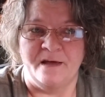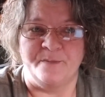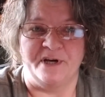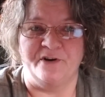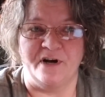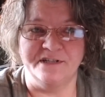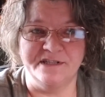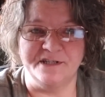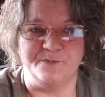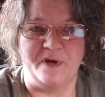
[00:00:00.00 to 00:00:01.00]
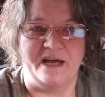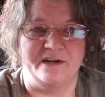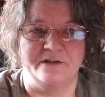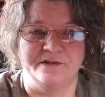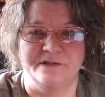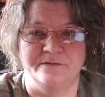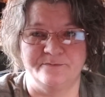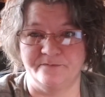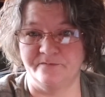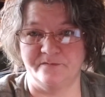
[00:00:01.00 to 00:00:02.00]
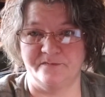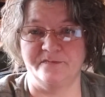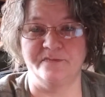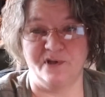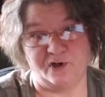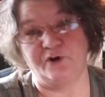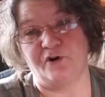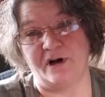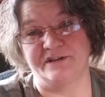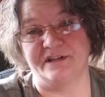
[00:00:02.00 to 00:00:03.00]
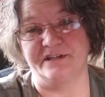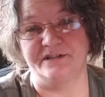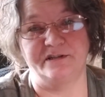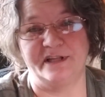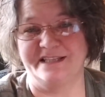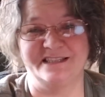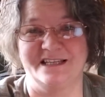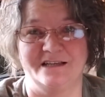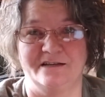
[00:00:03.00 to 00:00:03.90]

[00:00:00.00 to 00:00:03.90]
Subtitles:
My cross-stitch patterns, you can cross-stitch. That's it.